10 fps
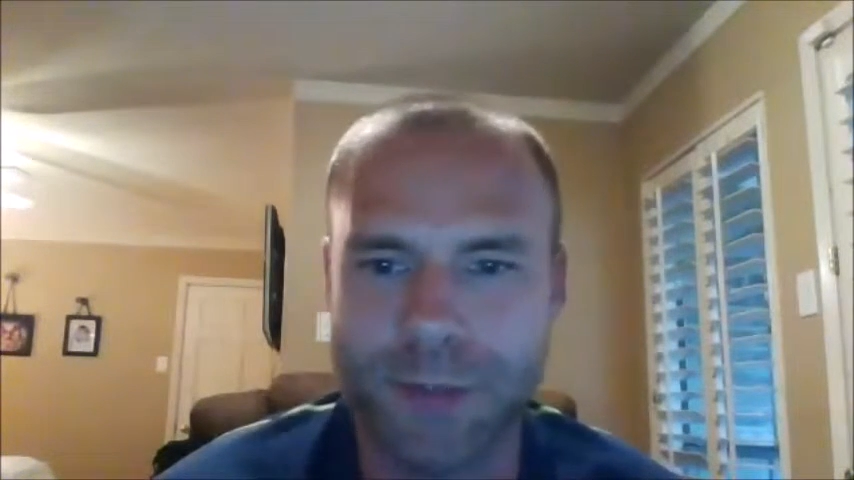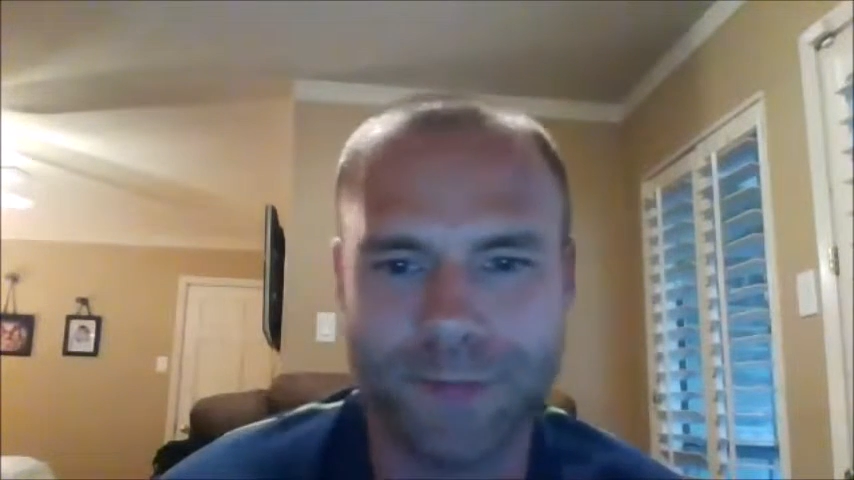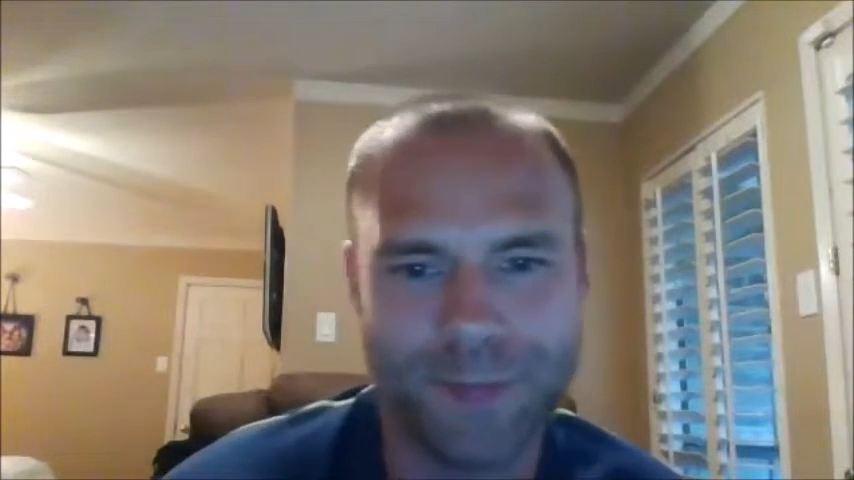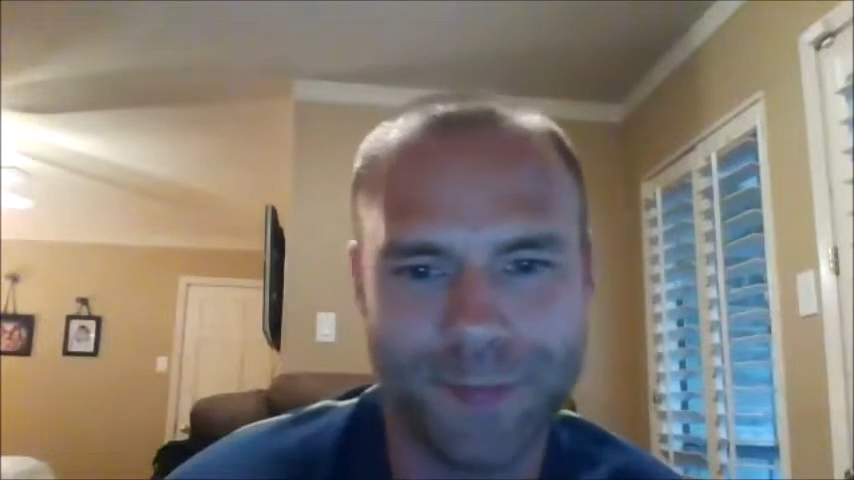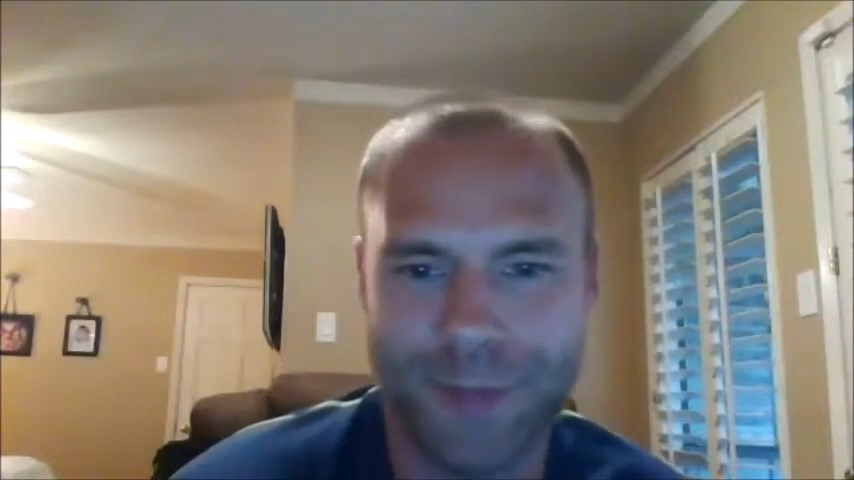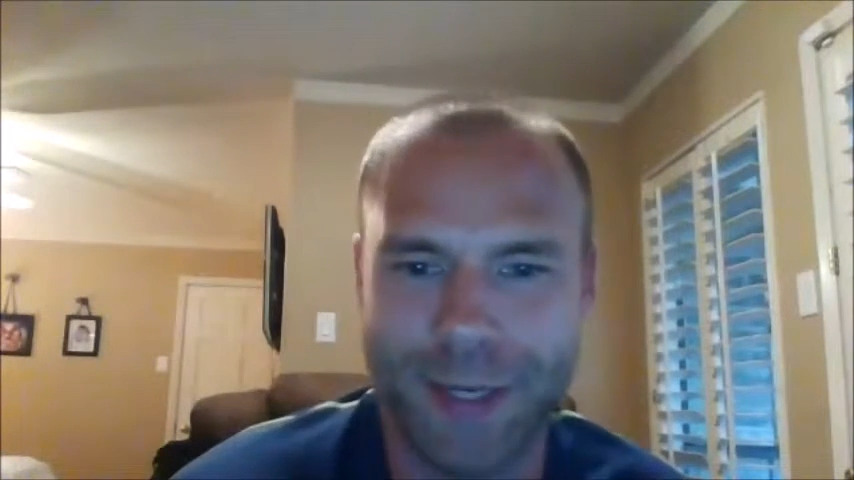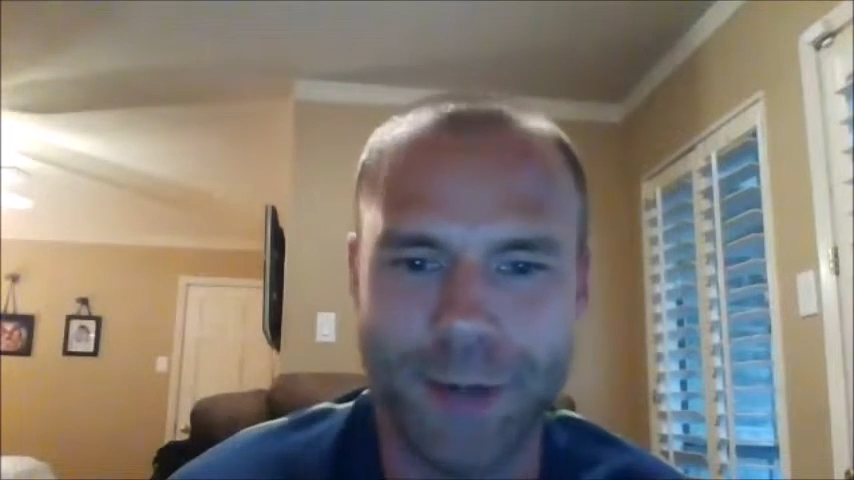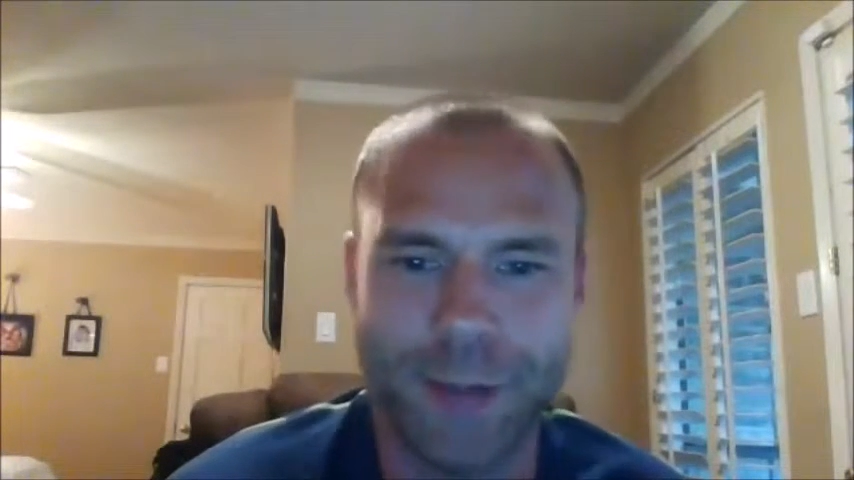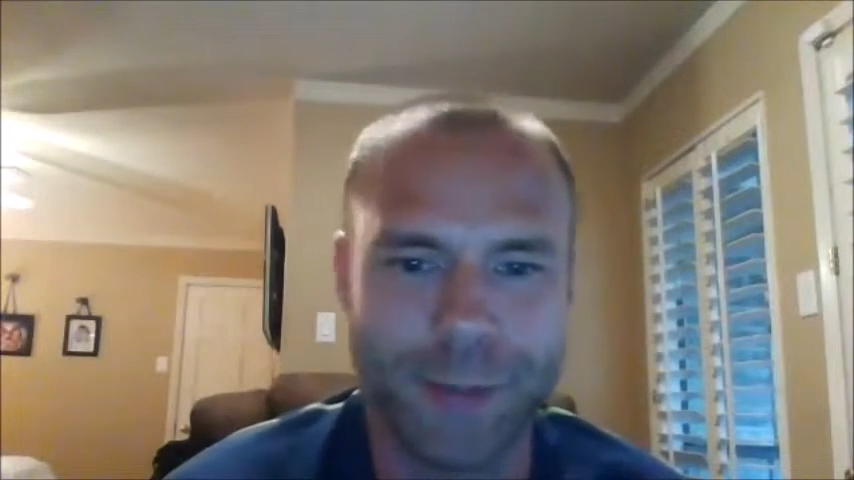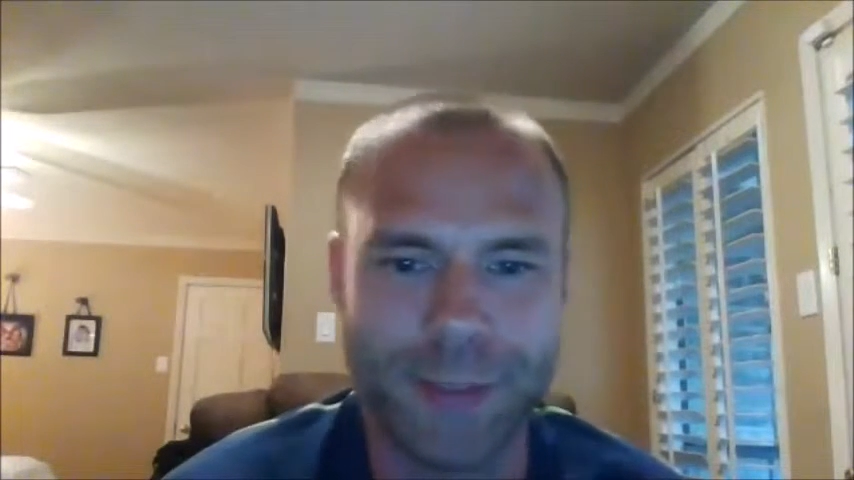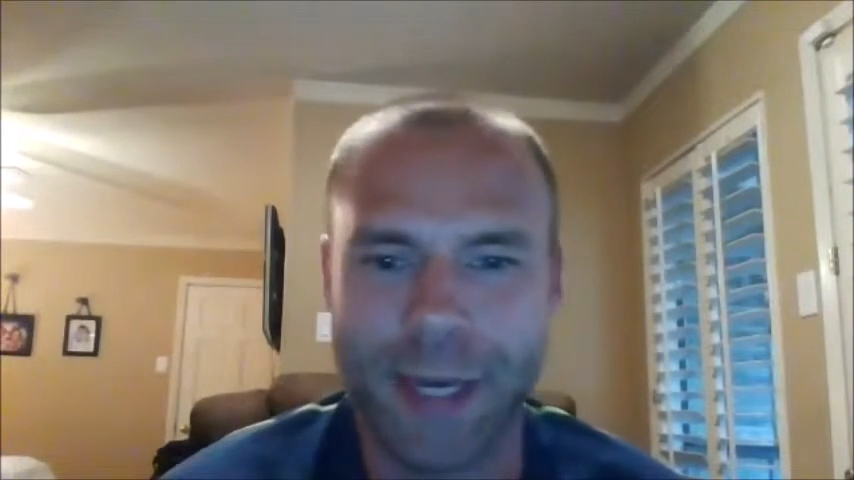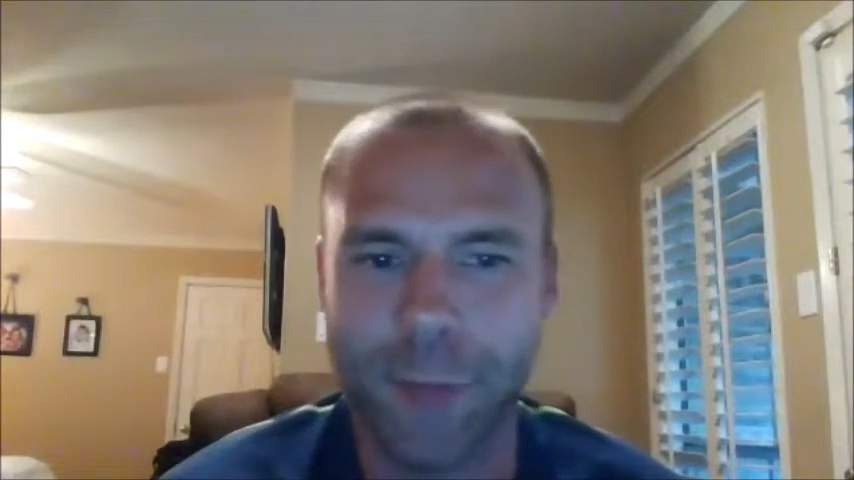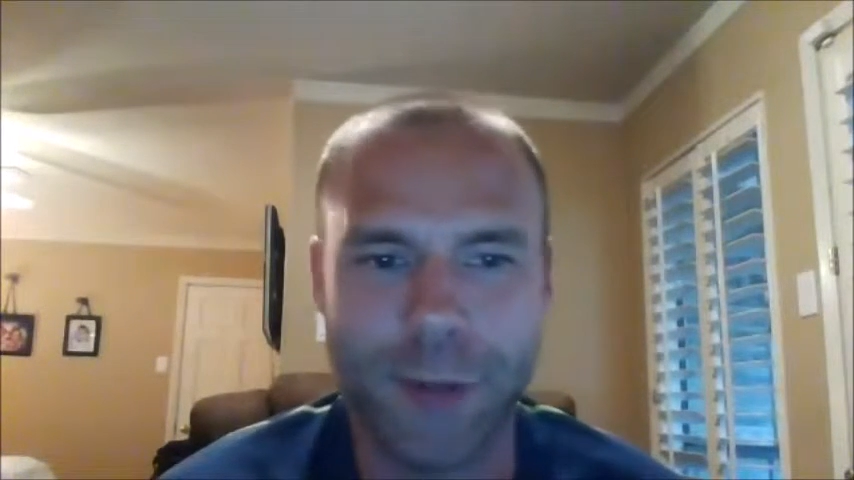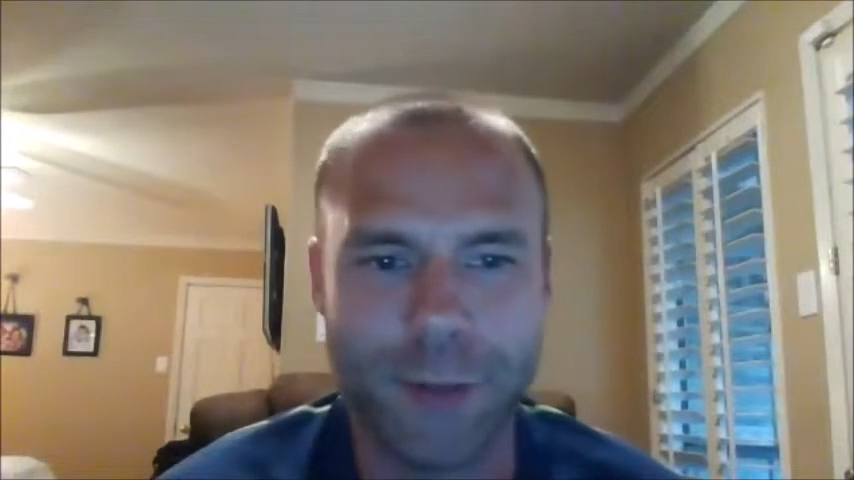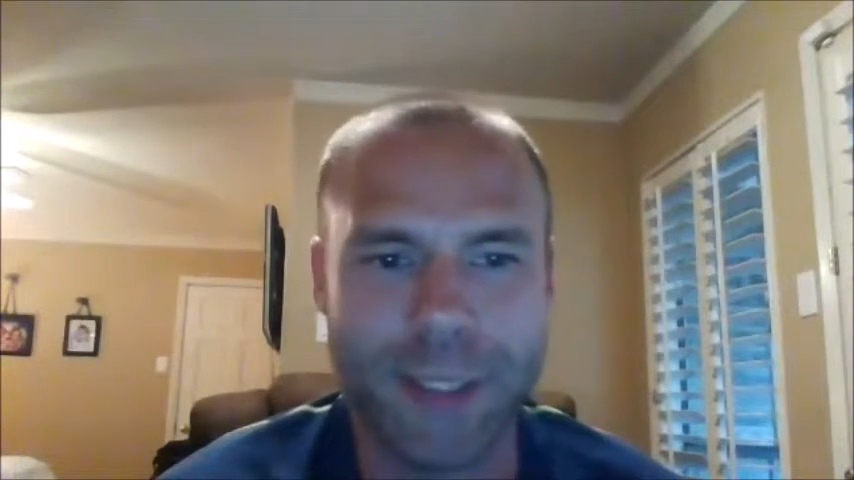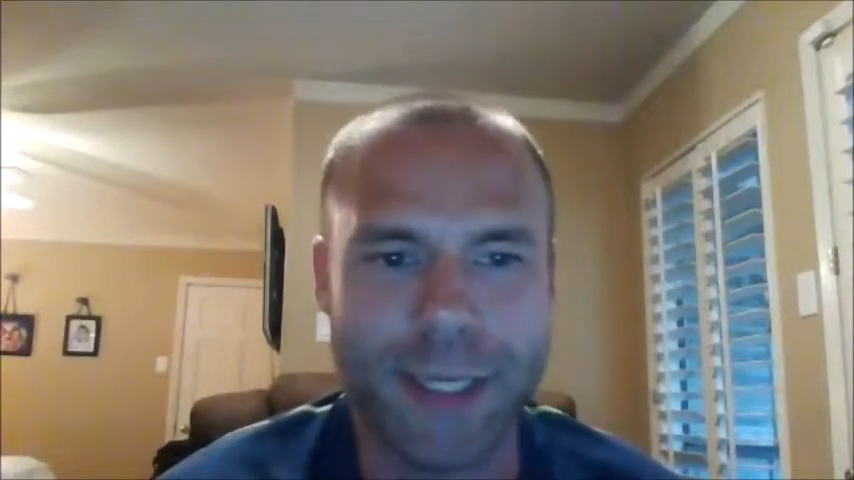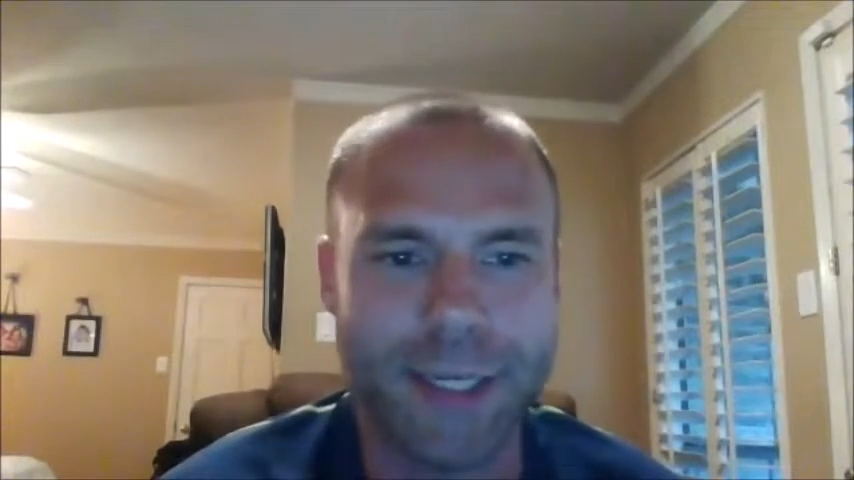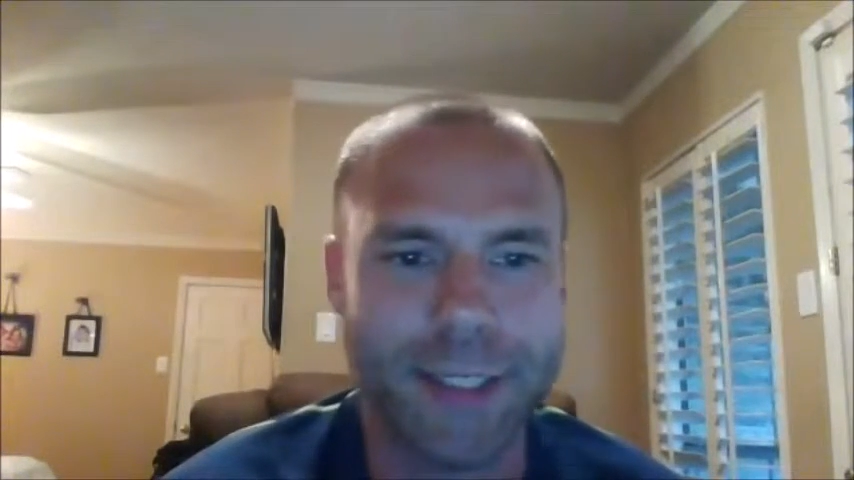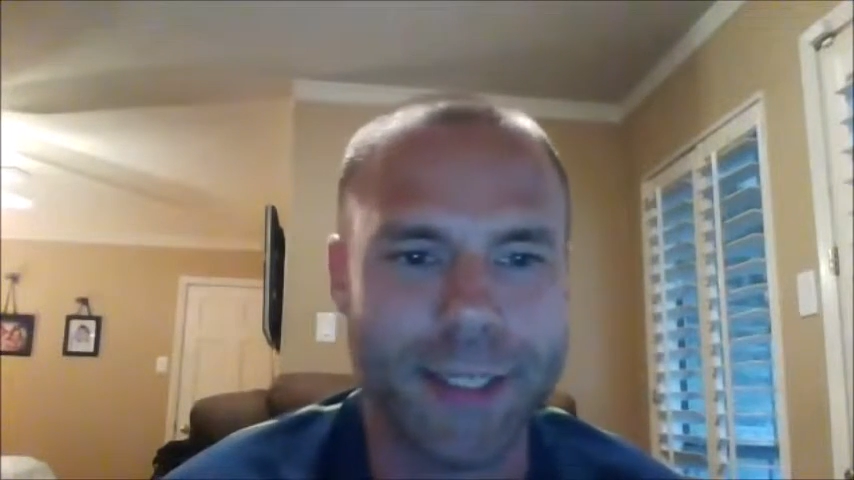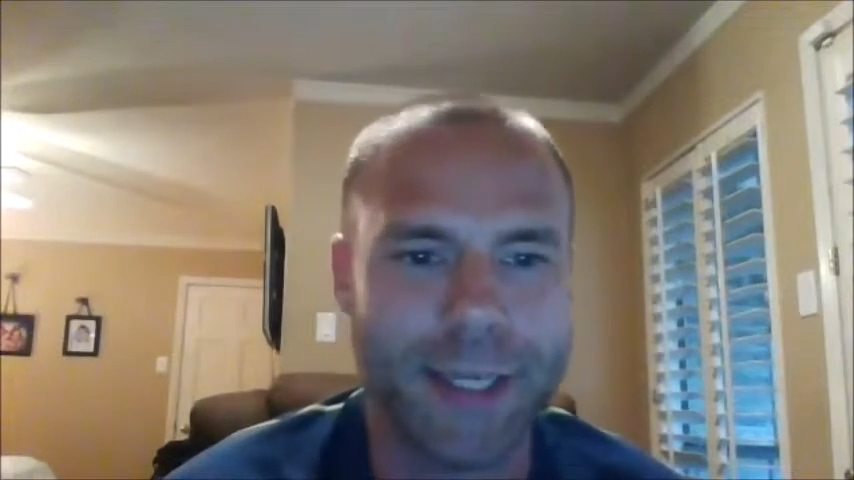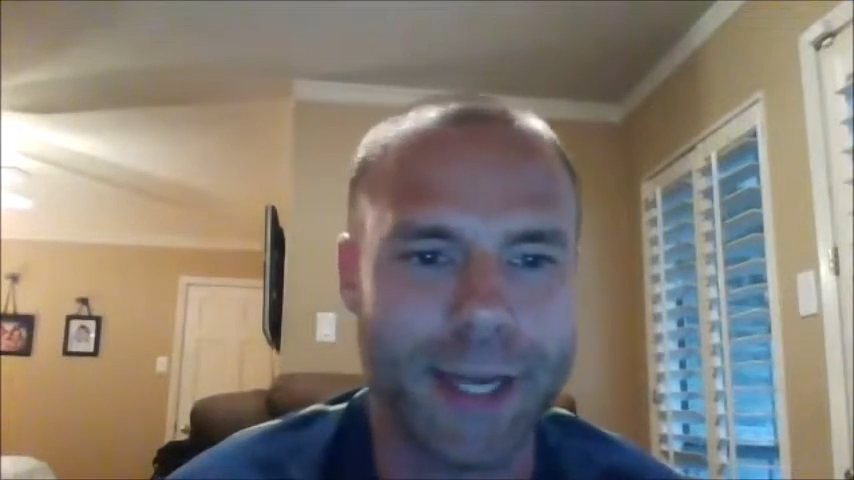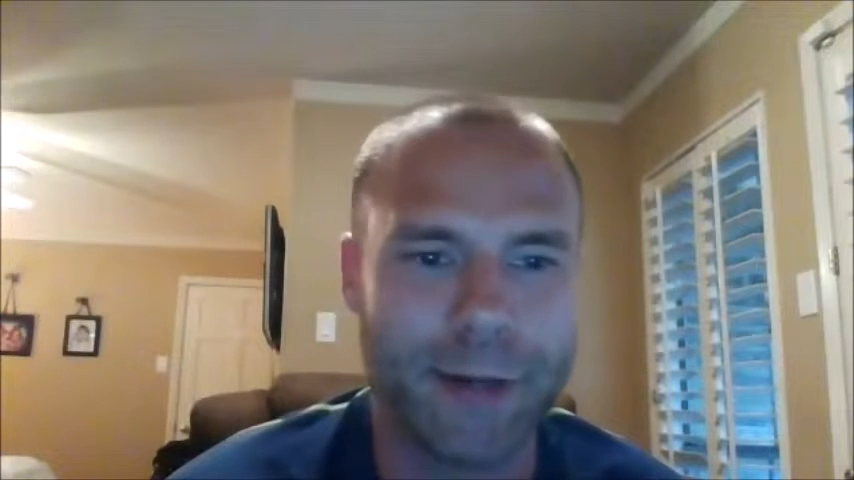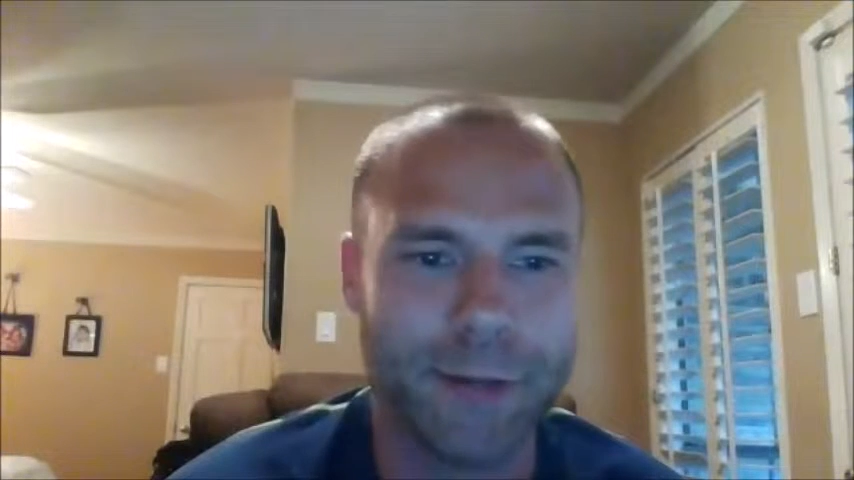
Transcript: kind of one of those things that I